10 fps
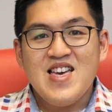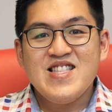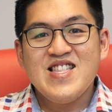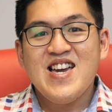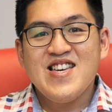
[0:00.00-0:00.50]

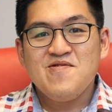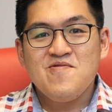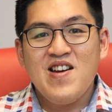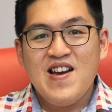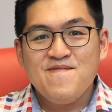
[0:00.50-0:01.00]
And
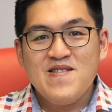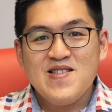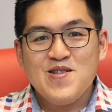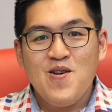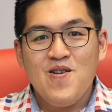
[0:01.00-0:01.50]
then, right
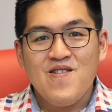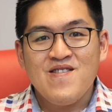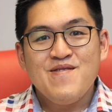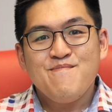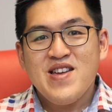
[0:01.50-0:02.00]
after the
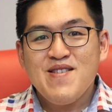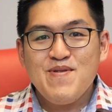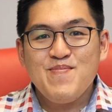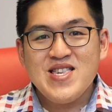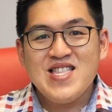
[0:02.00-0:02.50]
talk, many
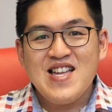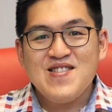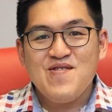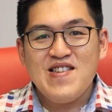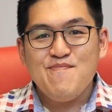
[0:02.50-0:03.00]
people
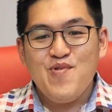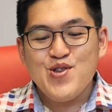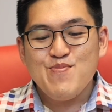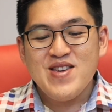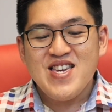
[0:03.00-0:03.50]
start to
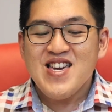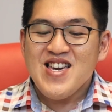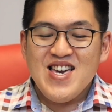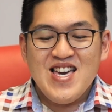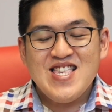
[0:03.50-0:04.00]
inbox
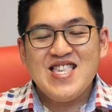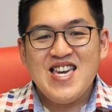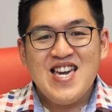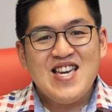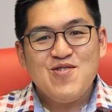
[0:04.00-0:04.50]
me and
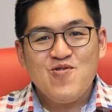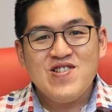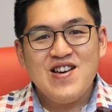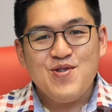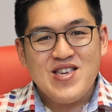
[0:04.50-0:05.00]
say, Hey,
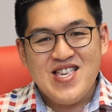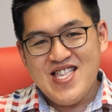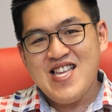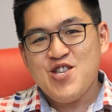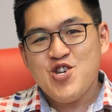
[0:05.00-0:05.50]
Dr. Lau,
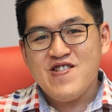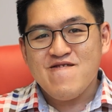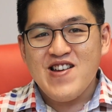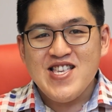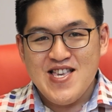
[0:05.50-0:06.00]
is that
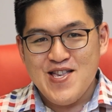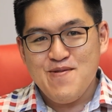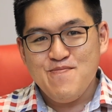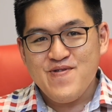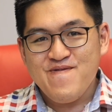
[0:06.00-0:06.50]
chicken rice
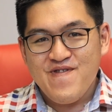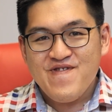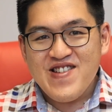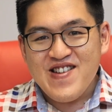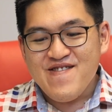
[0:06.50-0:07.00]
example
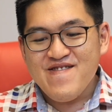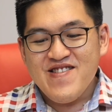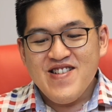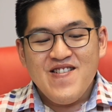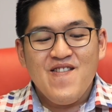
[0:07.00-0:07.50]
for
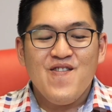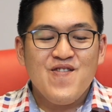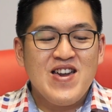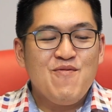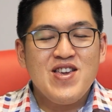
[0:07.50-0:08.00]
real?
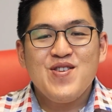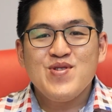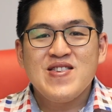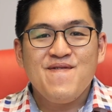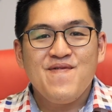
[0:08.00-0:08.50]
Or can we
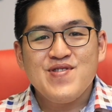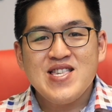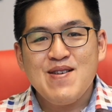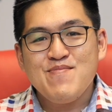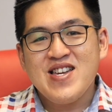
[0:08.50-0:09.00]
use it for
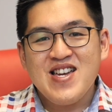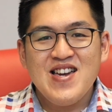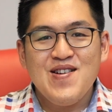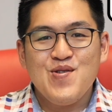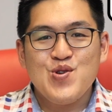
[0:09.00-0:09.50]

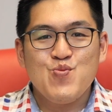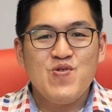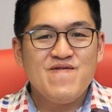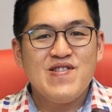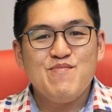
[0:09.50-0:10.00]
something else
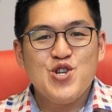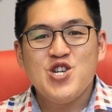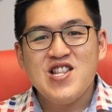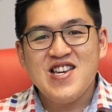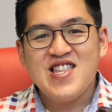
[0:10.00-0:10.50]
with the
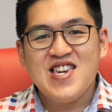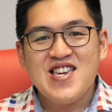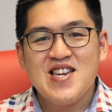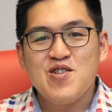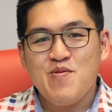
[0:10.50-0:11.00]
machine
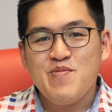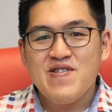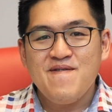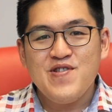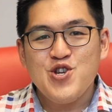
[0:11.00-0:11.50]
learning and
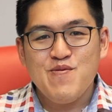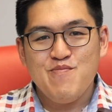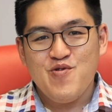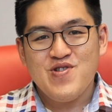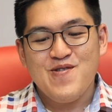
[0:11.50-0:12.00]
computer
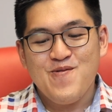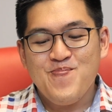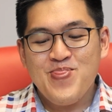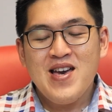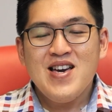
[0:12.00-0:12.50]
vision
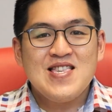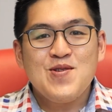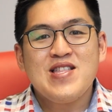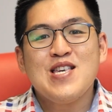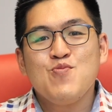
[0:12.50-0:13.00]
model?
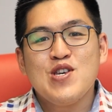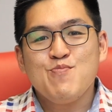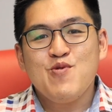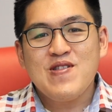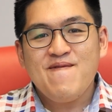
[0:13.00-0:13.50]
So that's
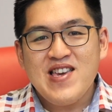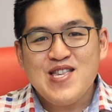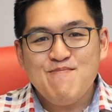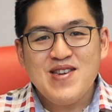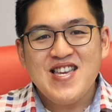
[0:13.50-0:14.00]
what
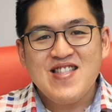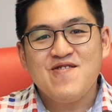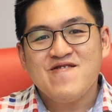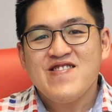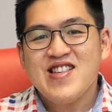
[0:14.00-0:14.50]
motivates me
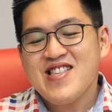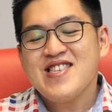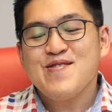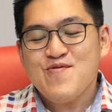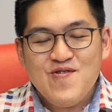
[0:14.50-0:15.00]
to create
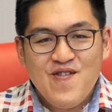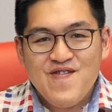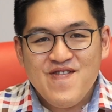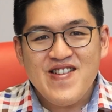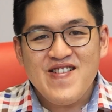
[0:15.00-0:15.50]
this
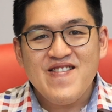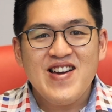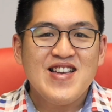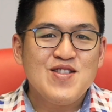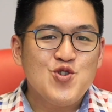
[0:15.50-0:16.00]
tutorial
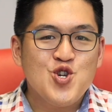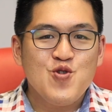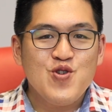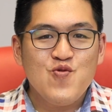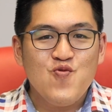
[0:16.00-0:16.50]
and to
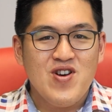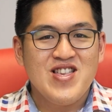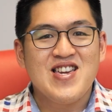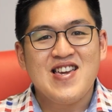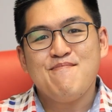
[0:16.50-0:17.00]
show you
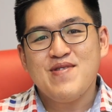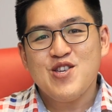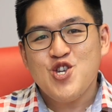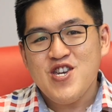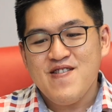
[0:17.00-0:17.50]
what it can
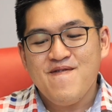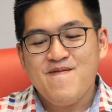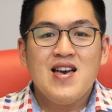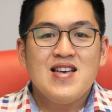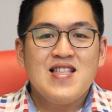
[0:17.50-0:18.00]
be
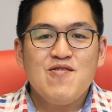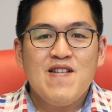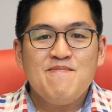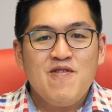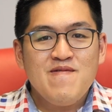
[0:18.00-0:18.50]
achieved. Now
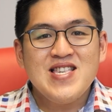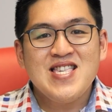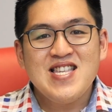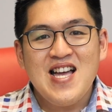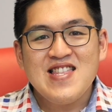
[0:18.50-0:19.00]
you have probably
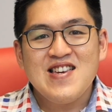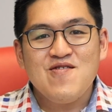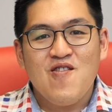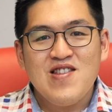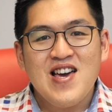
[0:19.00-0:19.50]
seen
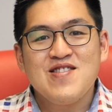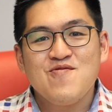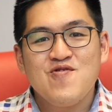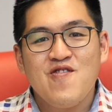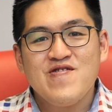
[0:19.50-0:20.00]
other online
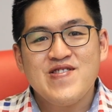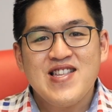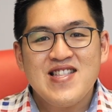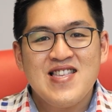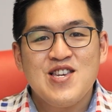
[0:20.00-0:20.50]

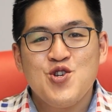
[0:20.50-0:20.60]
tutorials that